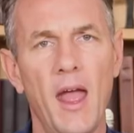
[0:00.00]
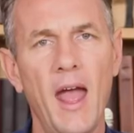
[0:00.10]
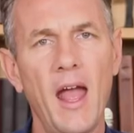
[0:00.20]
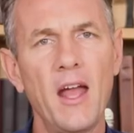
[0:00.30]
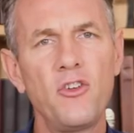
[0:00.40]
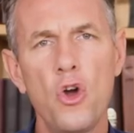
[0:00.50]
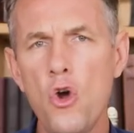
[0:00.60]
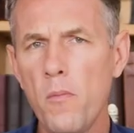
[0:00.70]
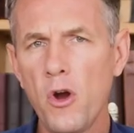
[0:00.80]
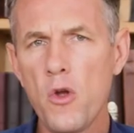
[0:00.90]
And to
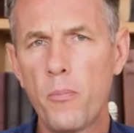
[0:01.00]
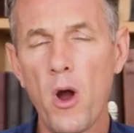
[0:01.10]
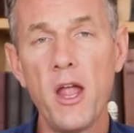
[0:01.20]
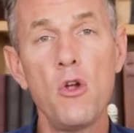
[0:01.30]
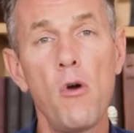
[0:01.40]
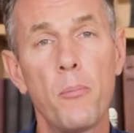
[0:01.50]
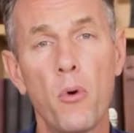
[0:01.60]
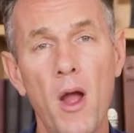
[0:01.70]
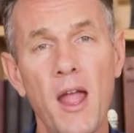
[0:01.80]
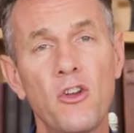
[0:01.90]
whom are you praying? You are
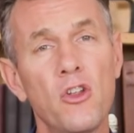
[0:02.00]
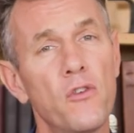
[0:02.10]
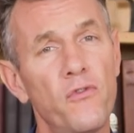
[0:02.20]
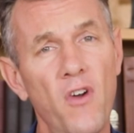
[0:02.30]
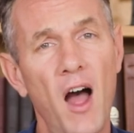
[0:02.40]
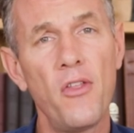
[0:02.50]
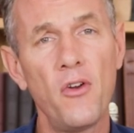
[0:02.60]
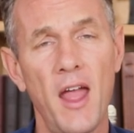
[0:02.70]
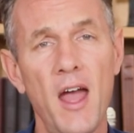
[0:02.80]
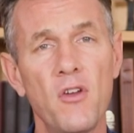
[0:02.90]
praying to your
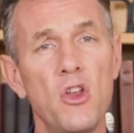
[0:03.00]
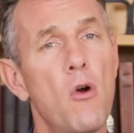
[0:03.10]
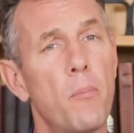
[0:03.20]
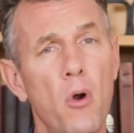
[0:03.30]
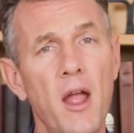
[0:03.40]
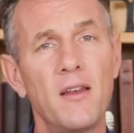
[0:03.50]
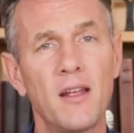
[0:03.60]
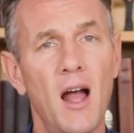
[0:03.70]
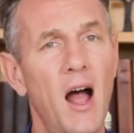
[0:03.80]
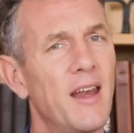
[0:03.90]
Father in heaven. You are praying
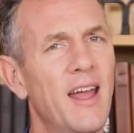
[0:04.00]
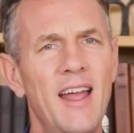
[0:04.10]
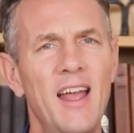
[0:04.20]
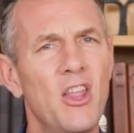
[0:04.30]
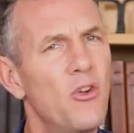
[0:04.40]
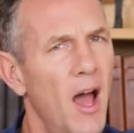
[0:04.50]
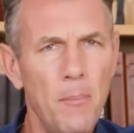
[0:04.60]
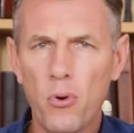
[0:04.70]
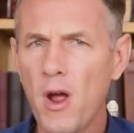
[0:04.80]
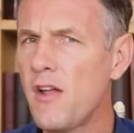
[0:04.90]
to God. You're
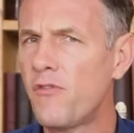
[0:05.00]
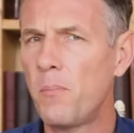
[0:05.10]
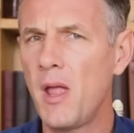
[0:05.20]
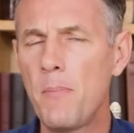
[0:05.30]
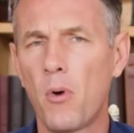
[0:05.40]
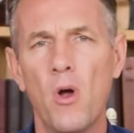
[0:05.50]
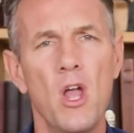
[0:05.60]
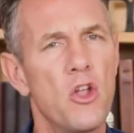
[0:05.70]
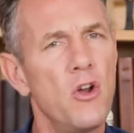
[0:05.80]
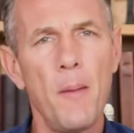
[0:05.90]
not praying for people.
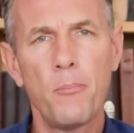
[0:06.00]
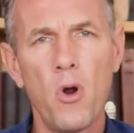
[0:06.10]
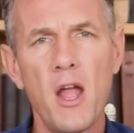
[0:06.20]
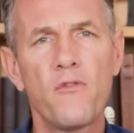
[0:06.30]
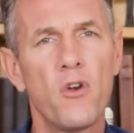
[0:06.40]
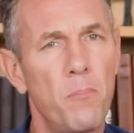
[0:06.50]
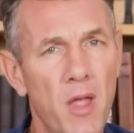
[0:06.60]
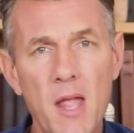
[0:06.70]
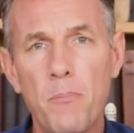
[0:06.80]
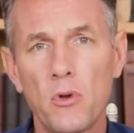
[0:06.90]
You're not praying for
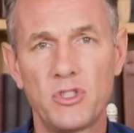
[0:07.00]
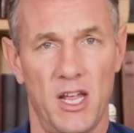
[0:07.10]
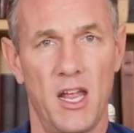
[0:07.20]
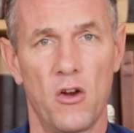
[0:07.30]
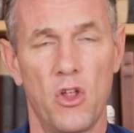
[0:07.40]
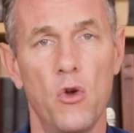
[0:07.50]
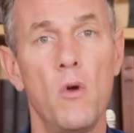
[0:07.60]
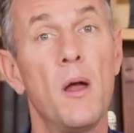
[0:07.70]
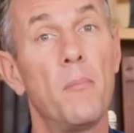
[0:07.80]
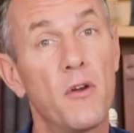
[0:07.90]
people to hear
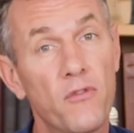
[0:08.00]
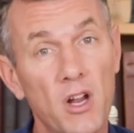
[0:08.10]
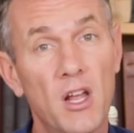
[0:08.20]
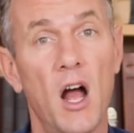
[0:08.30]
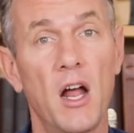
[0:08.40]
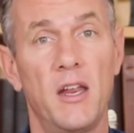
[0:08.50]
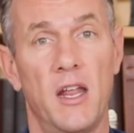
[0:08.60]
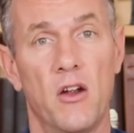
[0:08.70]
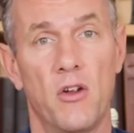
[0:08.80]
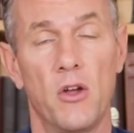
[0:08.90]
you, but for God to
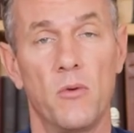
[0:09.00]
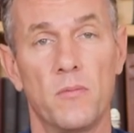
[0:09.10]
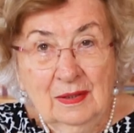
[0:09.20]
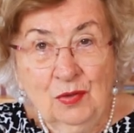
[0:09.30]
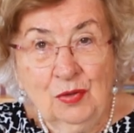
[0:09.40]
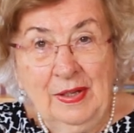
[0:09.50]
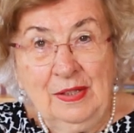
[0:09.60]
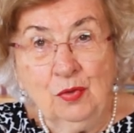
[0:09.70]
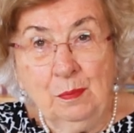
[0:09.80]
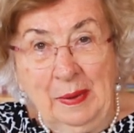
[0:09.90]
hear you. Und
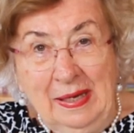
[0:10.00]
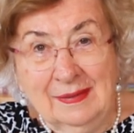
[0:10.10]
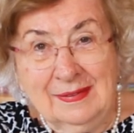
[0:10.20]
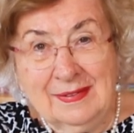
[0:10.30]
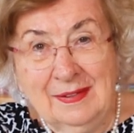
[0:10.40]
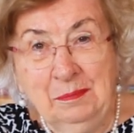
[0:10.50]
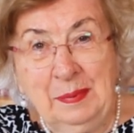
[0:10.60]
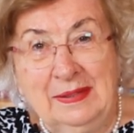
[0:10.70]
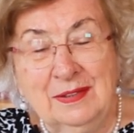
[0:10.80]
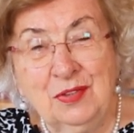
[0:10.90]
wenn du betest, dann
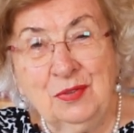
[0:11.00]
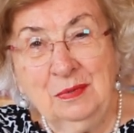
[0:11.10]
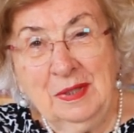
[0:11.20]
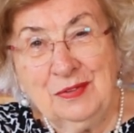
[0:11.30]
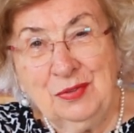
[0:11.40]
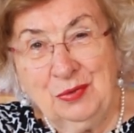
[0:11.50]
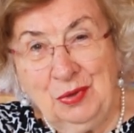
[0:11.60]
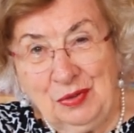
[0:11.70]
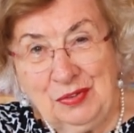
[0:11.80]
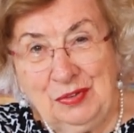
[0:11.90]
betest du zu
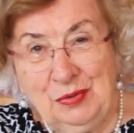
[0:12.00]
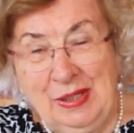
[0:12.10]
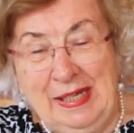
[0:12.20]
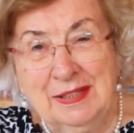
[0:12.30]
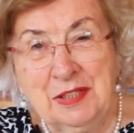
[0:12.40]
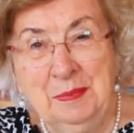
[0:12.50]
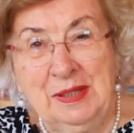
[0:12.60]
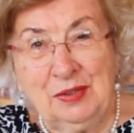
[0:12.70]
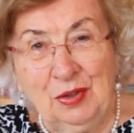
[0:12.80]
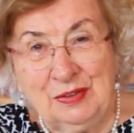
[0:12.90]
Gott. Du redest
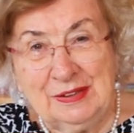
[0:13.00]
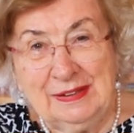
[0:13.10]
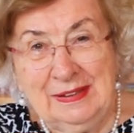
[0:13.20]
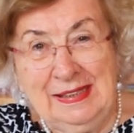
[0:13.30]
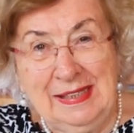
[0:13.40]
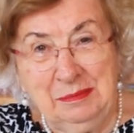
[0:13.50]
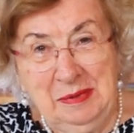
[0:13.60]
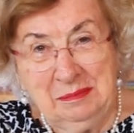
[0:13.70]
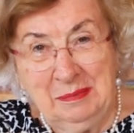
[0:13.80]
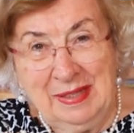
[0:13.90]
mit Gott, nicht
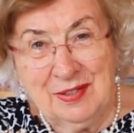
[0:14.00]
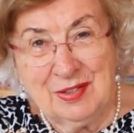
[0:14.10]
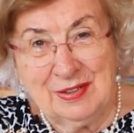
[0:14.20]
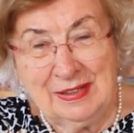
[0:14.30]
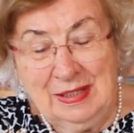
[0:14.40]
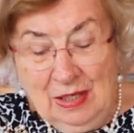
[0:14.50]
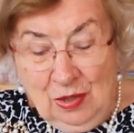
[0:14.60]
mit Menschen.